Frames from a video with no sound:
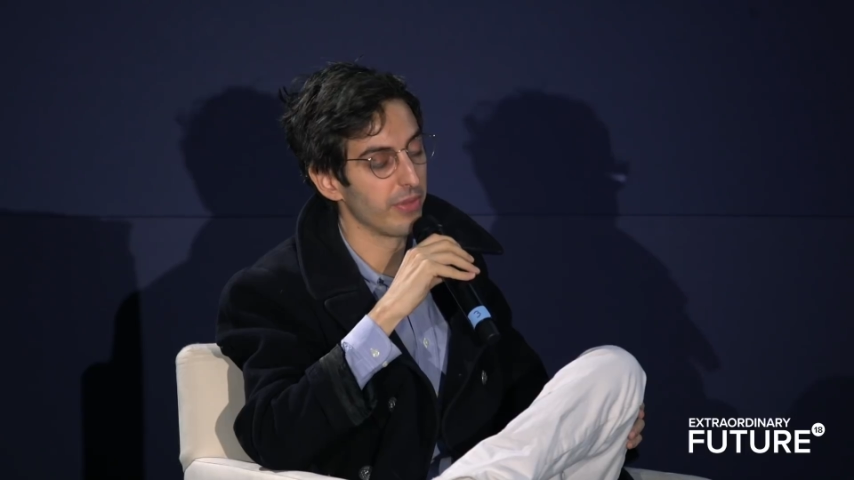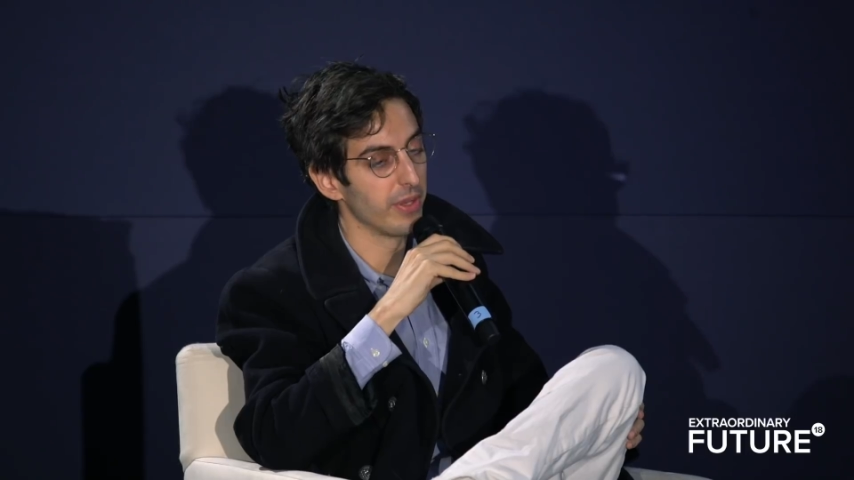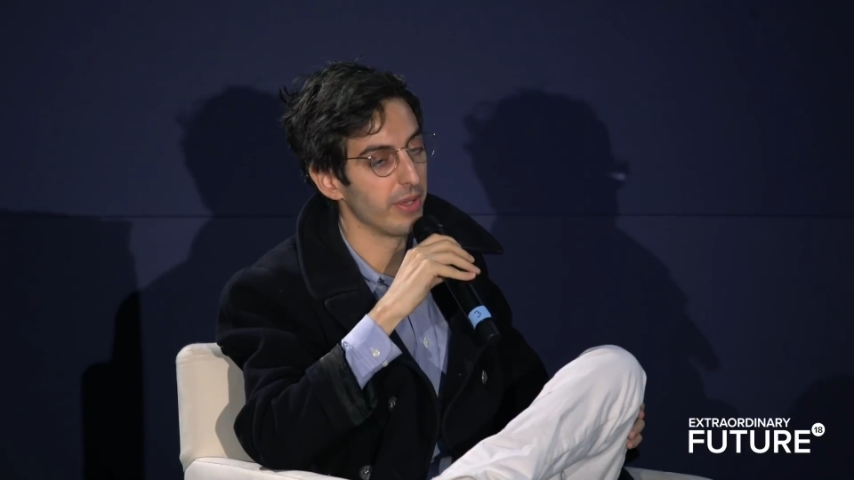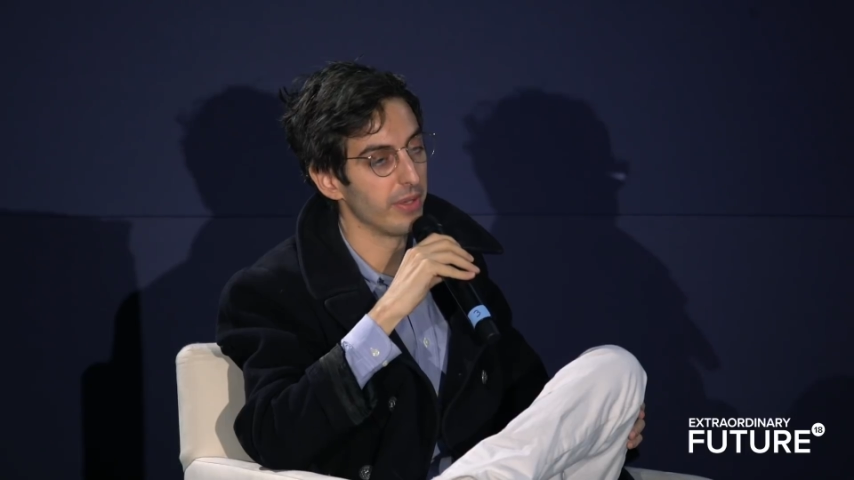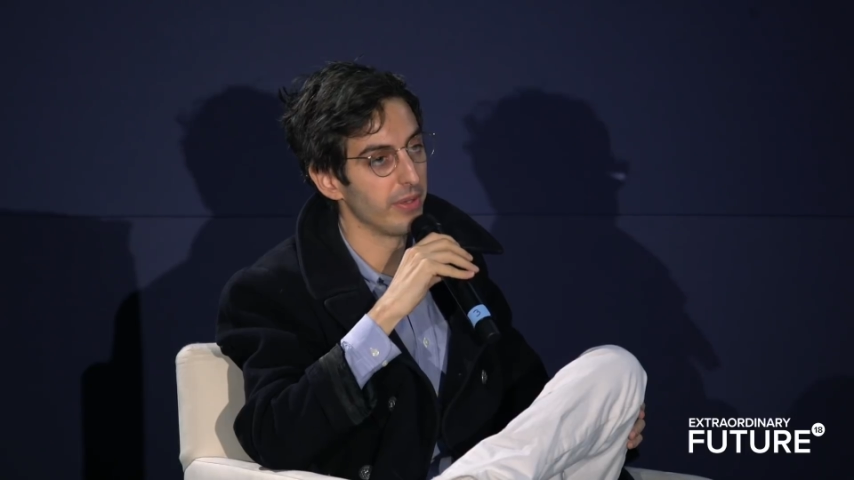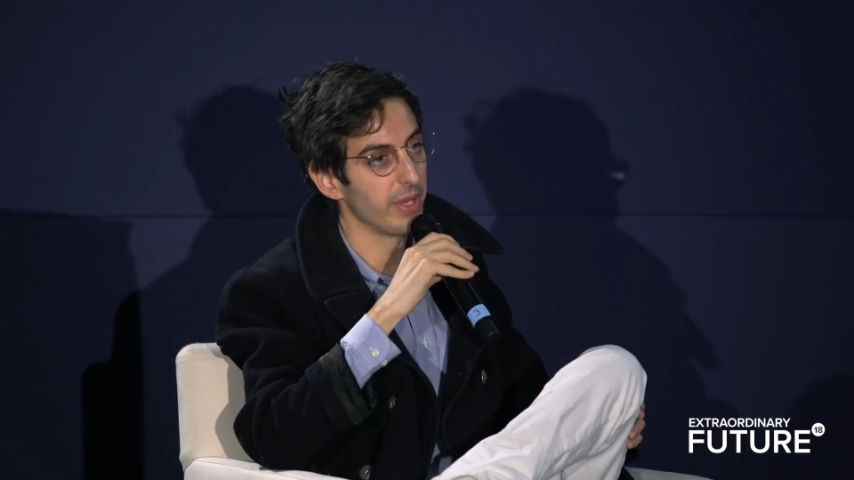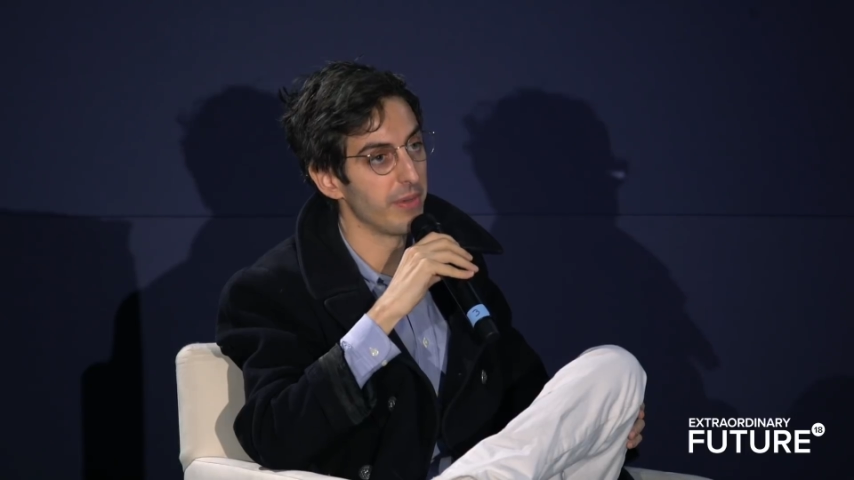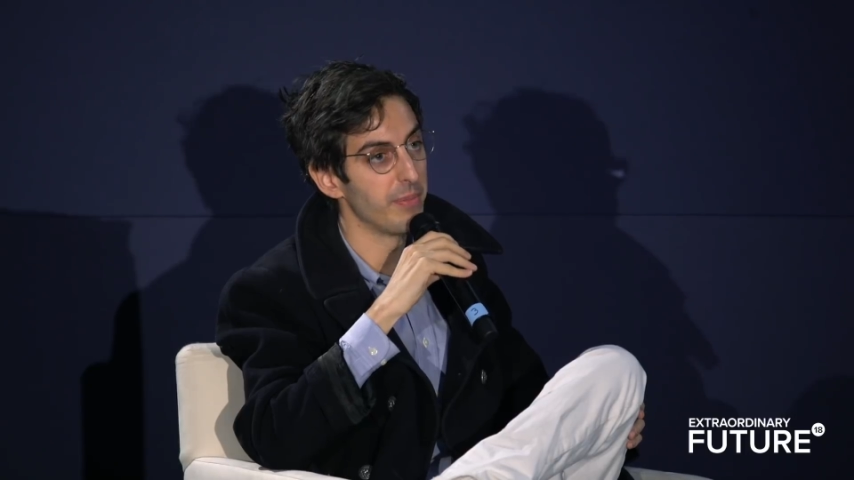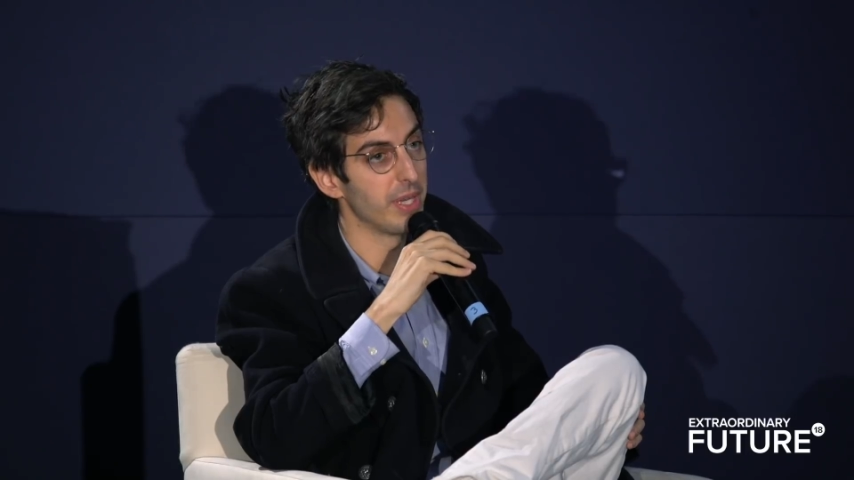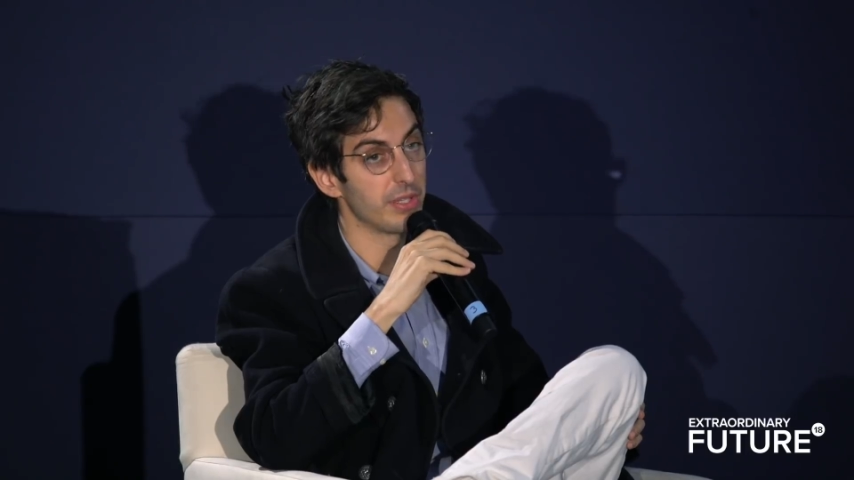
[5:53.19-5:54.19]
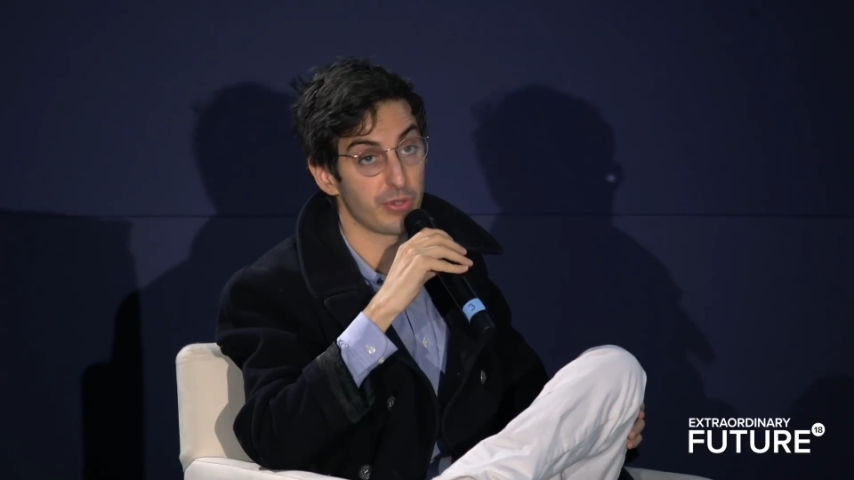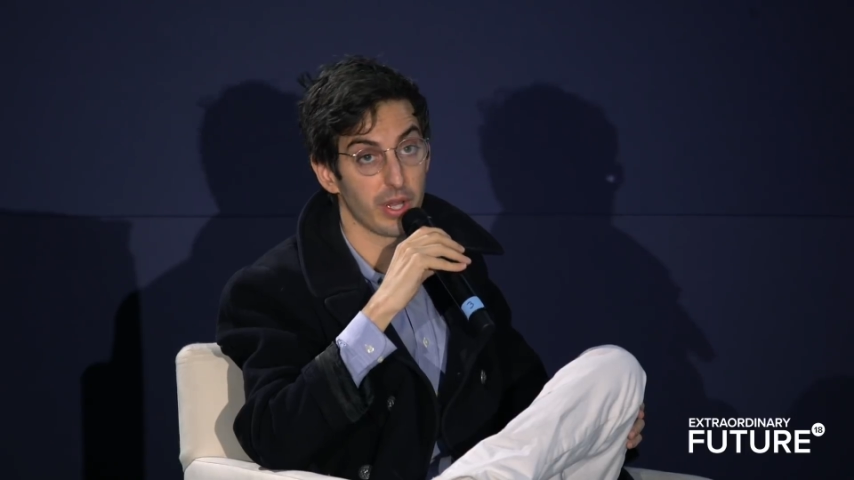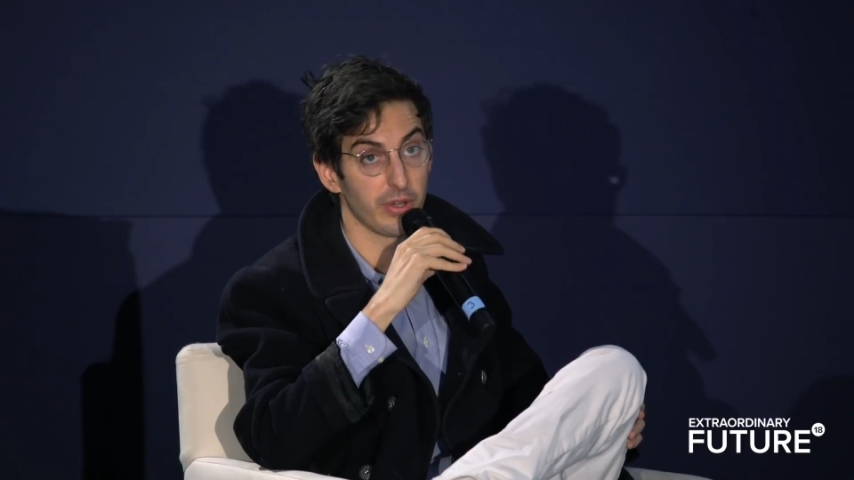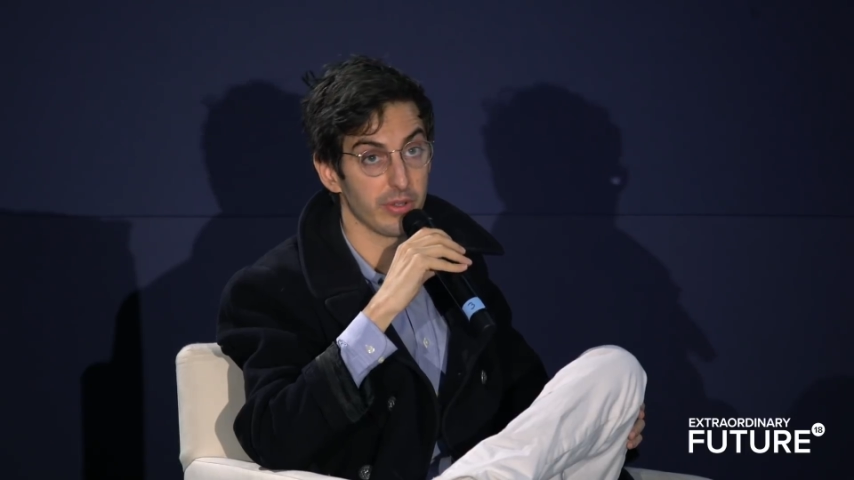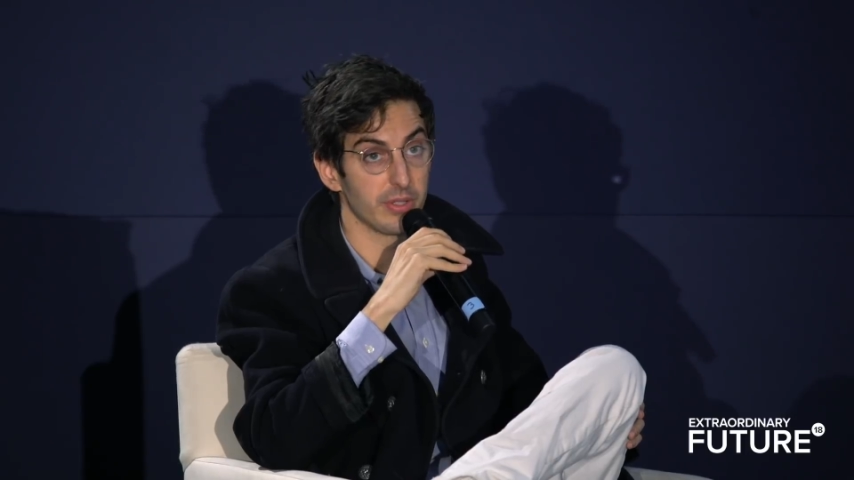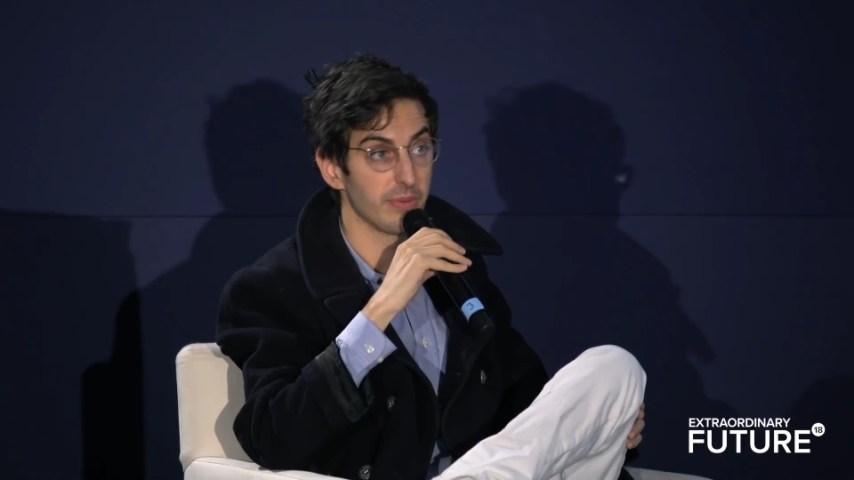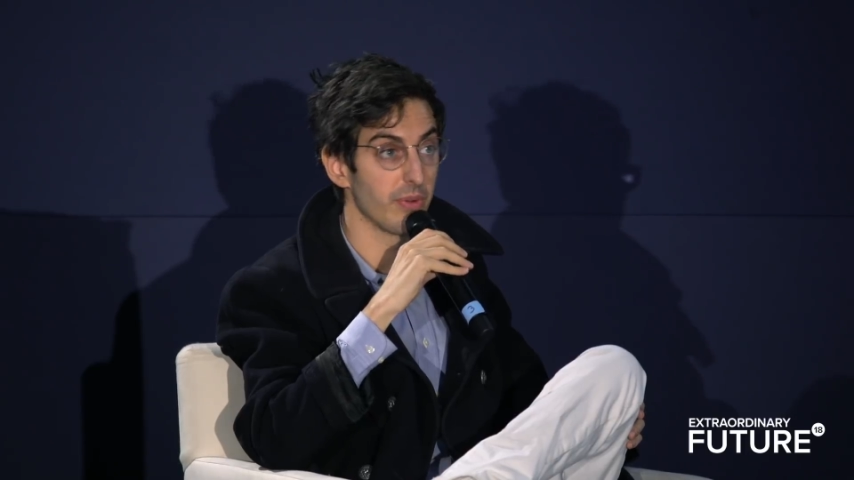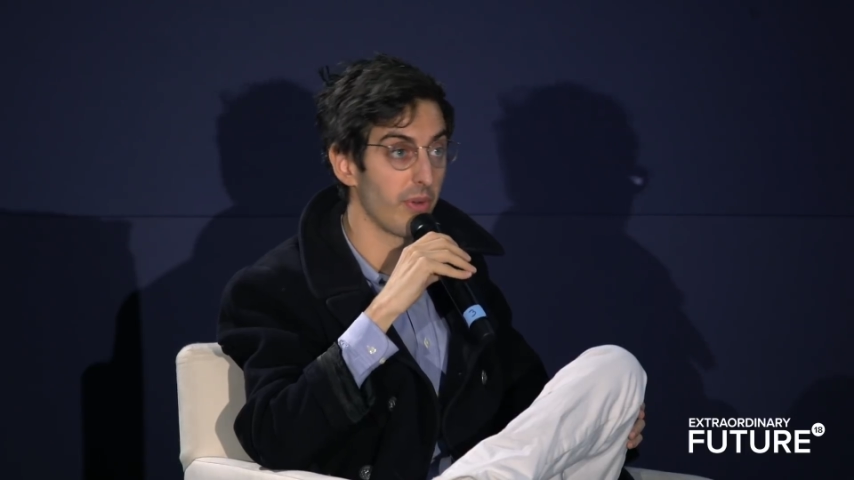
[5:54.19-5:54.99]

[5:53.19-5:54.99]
the administrators